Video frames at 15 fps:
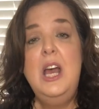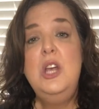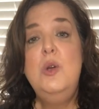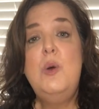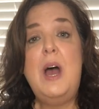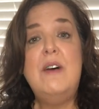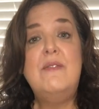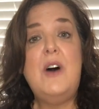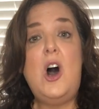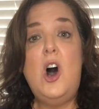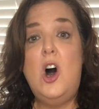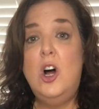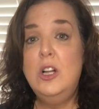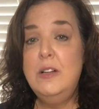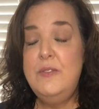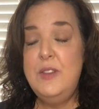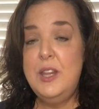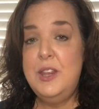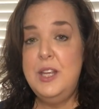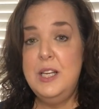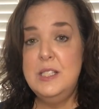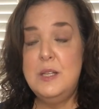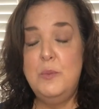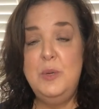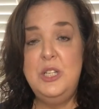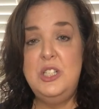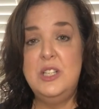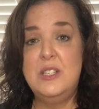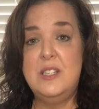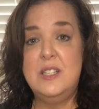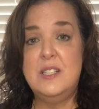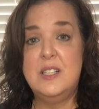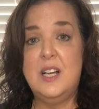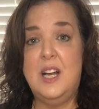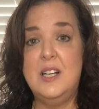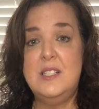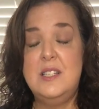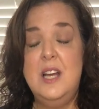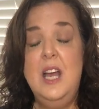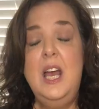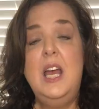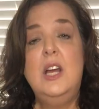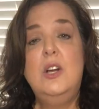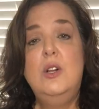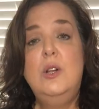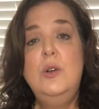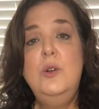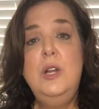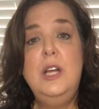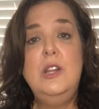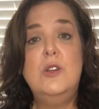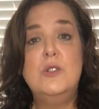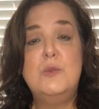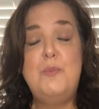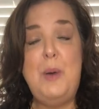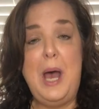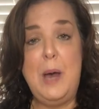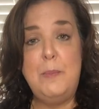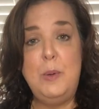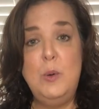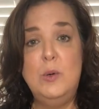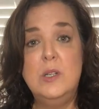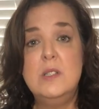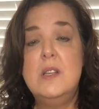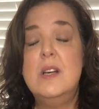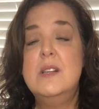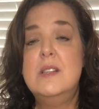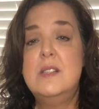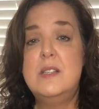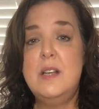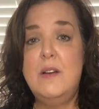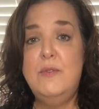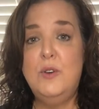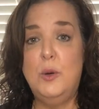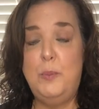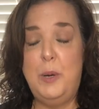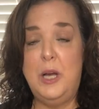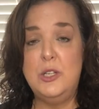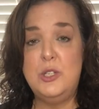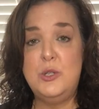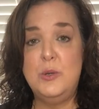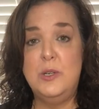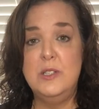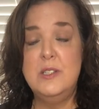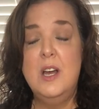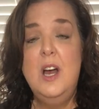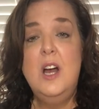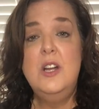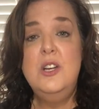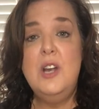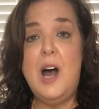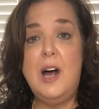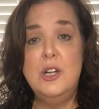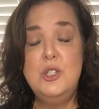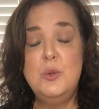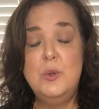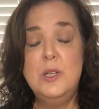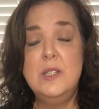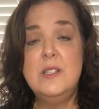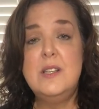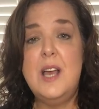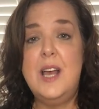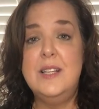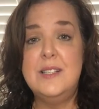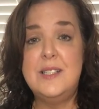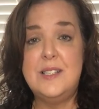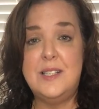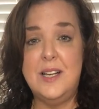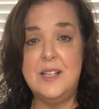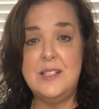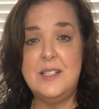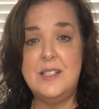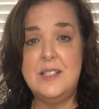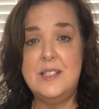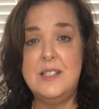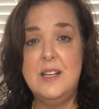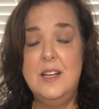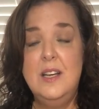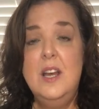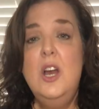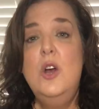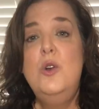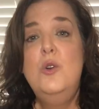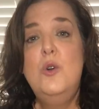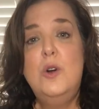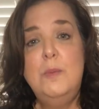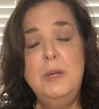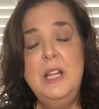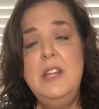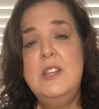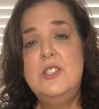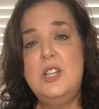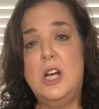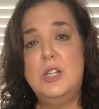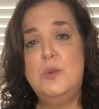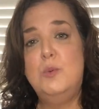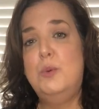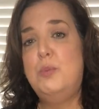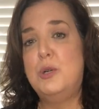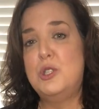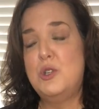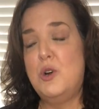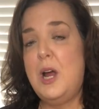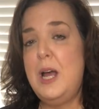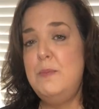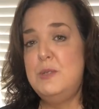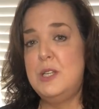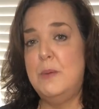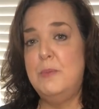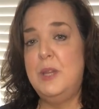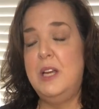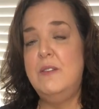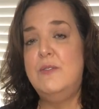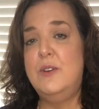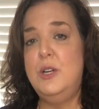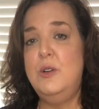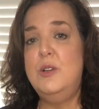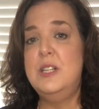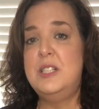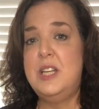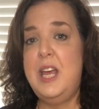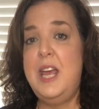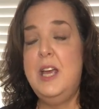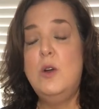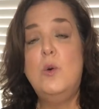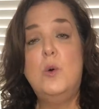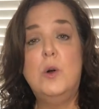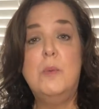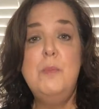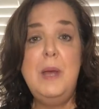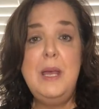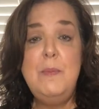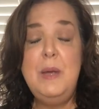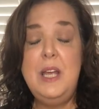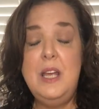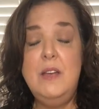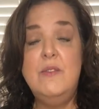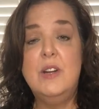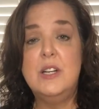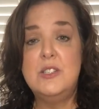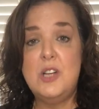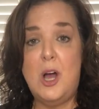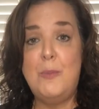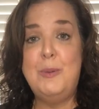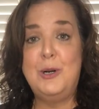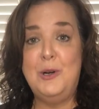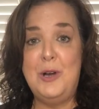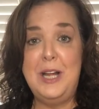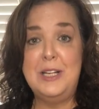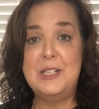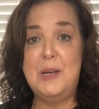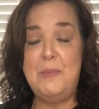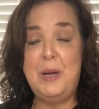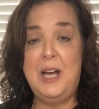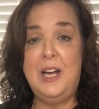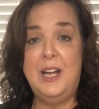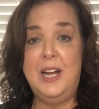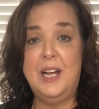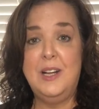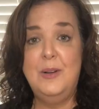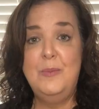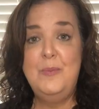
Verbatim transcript: You have all of the things that we just discussed, including those papules, several pustules, nodules, and cysts. Normally the doctor will prescribe something for you to take or maybe even a topical antibiotic.